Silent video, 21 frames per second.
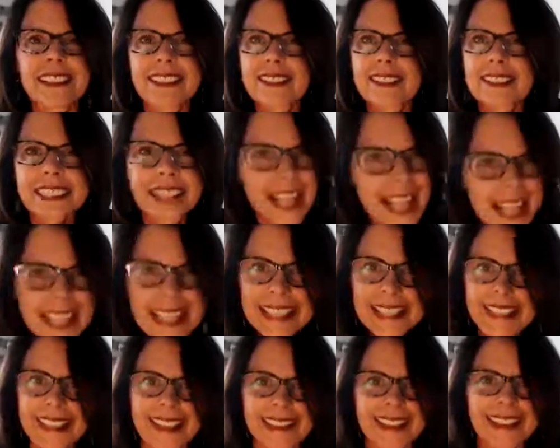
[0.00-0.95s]

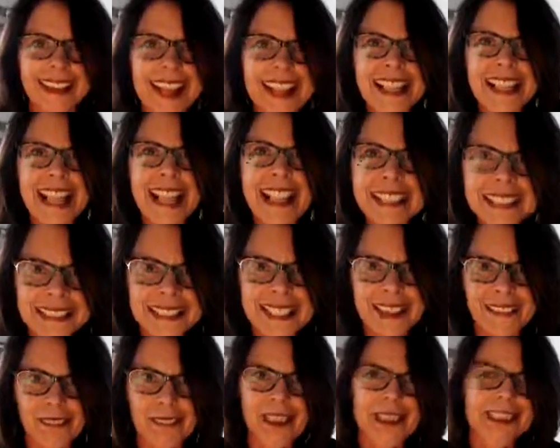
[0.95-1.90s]
I hate that
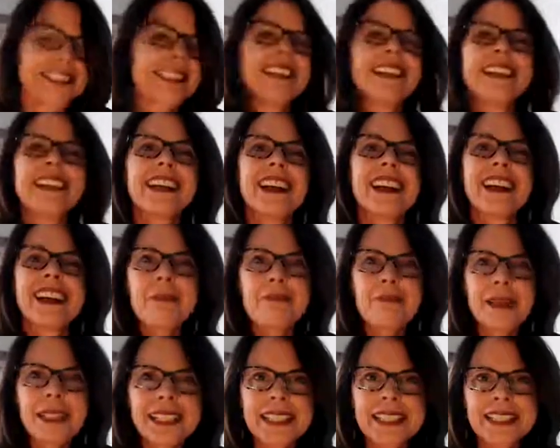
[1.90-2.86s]
one
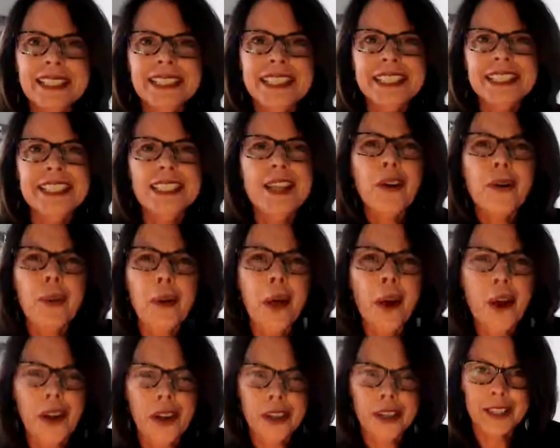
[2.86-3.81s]
because it's so
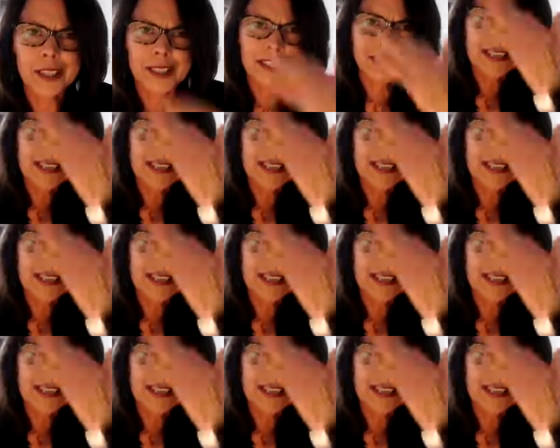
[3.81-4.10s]
hard.